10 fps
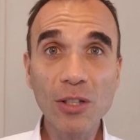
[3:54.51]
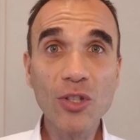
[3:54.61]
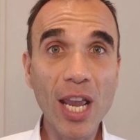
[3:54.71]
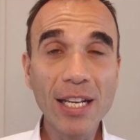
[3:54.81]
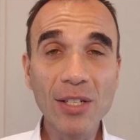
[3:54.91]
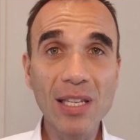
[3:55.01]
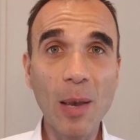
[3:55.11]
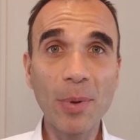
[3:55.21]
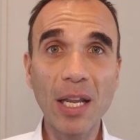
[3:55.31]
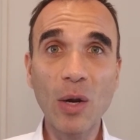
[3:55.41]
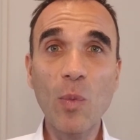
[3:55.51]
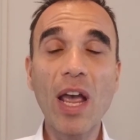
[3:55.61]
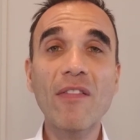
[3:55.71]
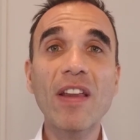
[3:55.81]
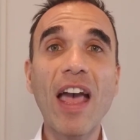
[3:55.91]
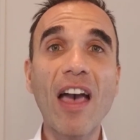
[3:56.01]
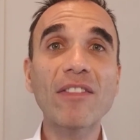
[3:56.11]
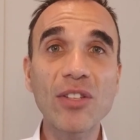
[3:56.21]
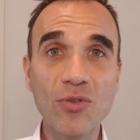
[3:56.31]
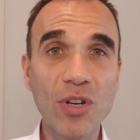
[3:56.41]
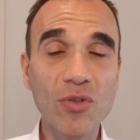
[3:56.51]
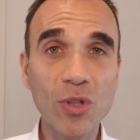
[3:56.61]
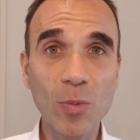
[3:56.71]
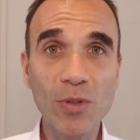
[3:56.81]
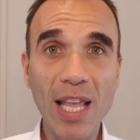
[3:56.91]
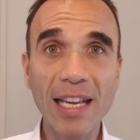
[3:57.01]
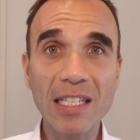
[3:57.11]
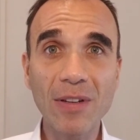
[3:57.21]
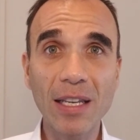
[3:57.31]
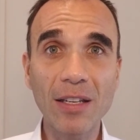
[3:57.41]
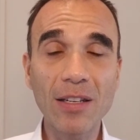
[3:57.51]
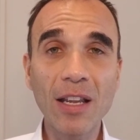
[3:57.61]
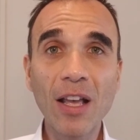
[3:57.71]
changes happening when we have the stress response activated.